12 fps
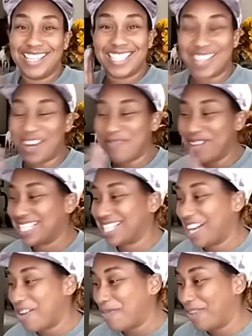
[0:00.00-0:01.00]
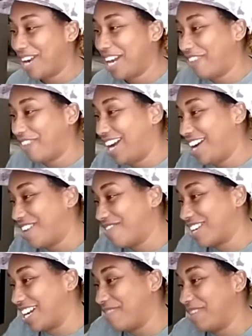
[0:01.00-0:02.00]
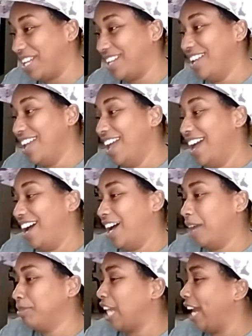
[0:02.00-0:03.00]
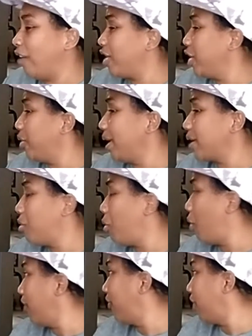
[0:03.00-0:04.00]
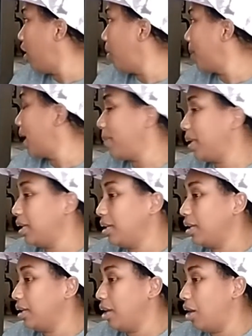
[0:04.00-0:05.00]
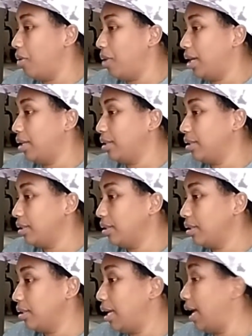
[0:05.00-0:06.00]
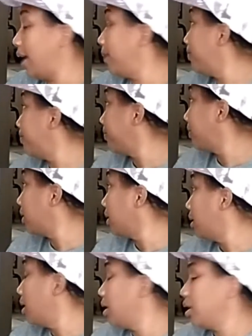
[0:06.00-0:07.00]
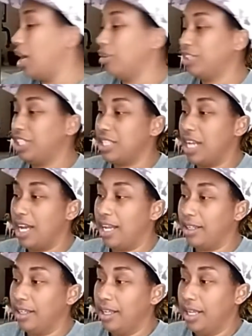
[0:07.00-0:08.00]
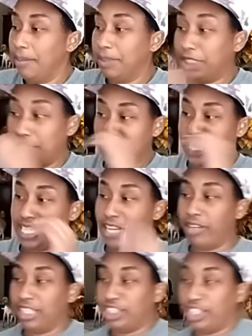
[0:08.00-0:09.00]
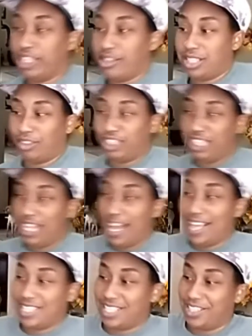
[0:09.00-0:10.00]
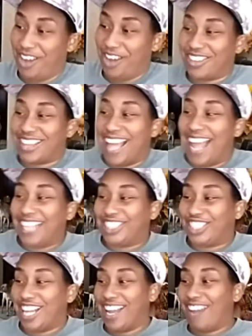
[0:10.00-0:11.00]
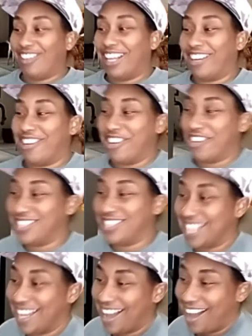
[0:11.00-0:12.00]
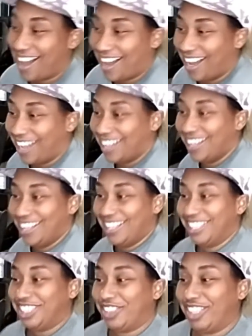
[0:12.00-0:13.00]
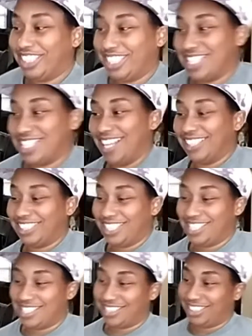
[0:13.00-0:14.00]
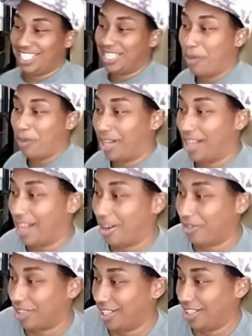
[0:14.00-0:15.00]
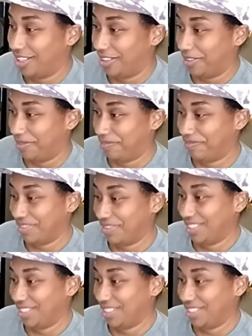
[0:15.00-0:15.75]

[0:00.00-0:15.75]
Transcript: it's gonna be so pretty for homecoming. Um, Jay, are you in court for homecoming? No, huh? Huh? No, she's not. But she's a senior this year, so she has to. Oh, thanks, Jay. I'll let her know you say hi. Trisha, yeah, she's she's part of our um